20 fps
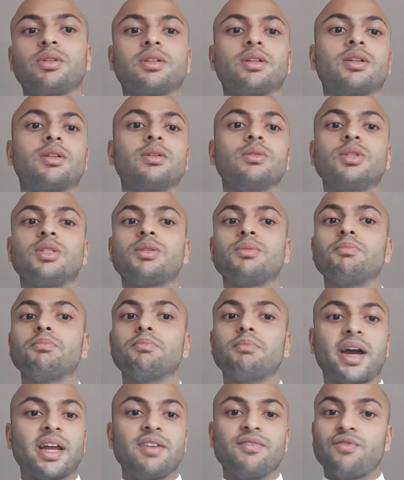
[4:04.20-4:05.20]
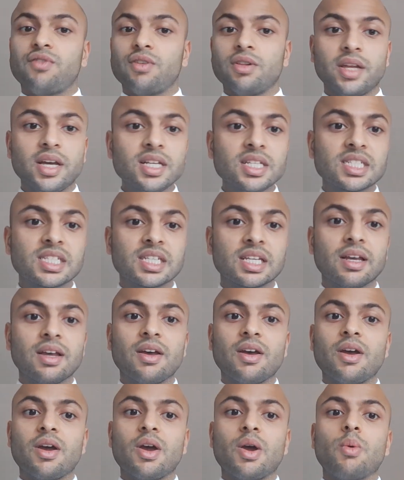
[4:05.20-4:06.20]
includes mindfulness,
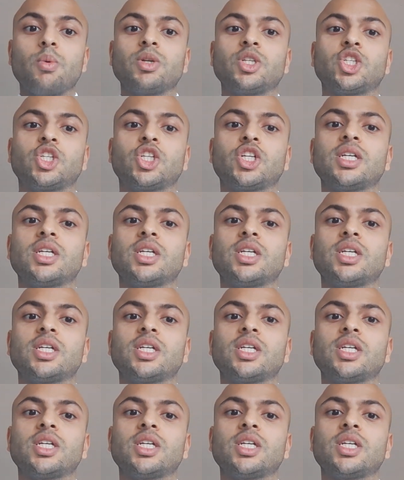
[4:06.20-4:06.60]
which